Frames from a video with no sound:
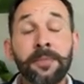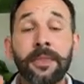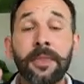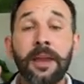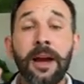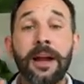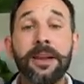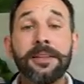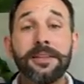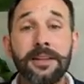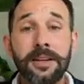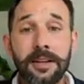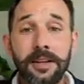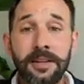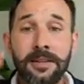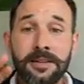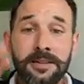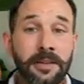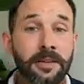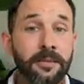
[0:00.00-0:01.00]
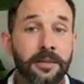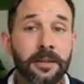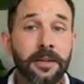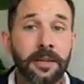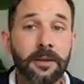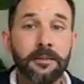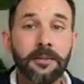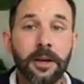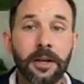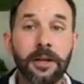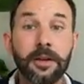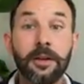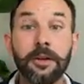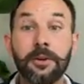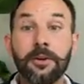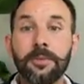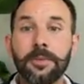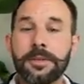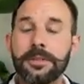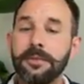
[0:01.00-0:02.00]
I decided that, I couldn't
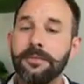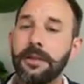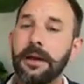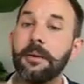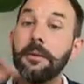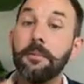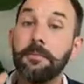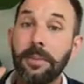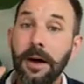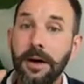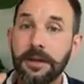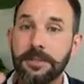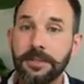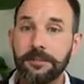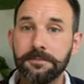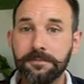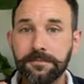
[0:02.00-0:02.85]
call myself that. But